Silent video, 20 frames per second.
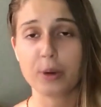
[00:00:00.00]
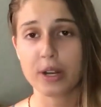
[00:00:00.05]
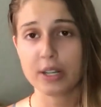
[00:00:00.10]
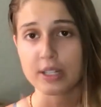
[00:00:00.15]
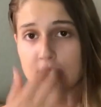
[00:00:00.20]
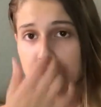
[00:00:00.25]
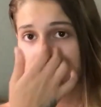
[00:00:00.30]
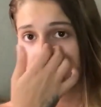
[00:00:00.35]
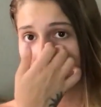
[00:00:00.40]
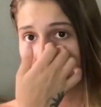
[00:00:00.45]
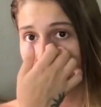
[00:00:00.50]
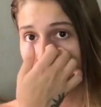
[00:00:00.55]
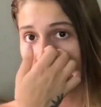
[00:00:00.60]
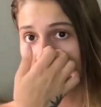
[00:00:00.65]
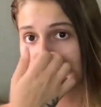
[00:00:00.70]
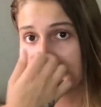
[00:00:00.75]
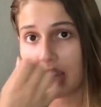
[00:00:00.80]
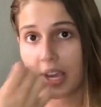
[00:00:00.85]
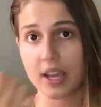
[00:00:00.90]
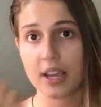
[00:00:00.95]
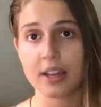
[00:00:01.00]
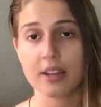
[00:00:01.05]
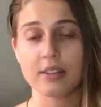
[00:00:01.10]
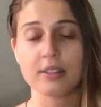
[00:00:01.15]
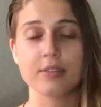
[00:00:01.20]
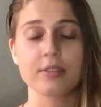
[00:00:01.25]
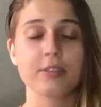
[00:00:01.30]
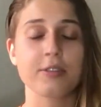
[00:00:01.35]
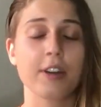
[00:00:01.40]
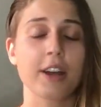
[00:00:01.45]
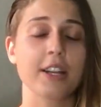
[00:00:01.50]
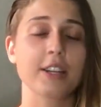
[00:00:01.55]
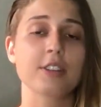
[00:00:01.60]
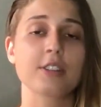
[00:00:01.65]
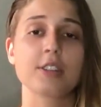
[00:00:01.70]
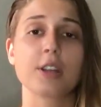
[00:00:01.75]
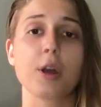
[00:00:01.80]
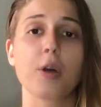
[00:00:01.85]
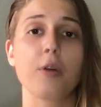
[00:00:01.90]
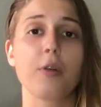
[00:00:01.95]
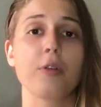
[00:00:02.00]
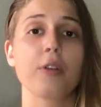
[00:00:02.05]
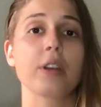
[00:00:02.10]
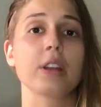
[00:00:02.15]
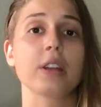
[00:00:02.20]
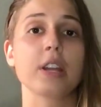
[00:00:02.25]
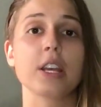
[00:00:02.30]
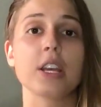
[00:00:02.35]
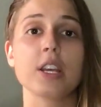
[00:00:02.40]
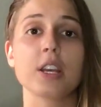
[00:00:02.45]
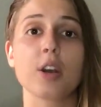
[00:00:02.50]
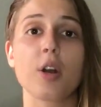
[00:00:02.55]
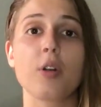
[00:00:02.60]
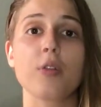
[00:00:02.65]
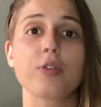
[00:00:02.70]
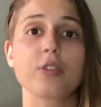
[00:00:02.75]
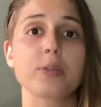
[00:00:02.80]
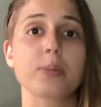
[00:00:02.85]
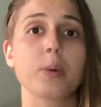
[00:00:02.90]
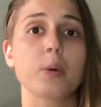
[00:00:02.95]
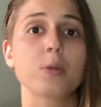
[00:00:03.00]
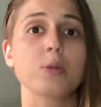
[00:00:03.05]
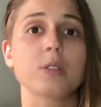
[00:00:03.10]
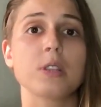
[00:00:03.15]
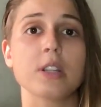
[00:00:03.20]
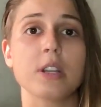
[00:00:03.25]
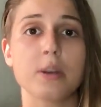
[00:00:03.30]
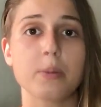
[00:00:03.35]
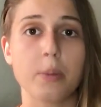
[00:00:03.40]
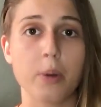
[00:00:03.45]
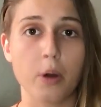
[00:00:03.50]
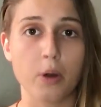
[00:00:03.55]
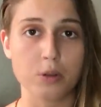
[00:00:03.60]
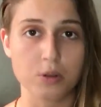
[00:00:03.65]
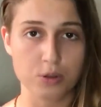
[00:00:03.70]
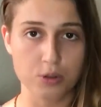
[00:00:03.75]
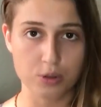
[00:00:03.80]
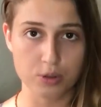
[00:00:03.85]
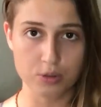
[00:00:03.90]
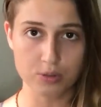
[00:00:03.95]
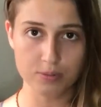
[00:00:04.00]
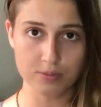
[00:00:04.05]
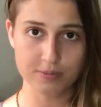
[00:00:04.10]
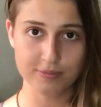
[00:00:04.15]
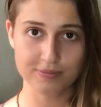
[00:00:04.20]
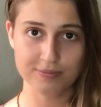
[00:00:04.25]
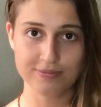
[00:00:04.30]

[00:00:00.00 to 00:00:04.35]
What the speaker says: practice, you can find yourself in a comfortable seated posture,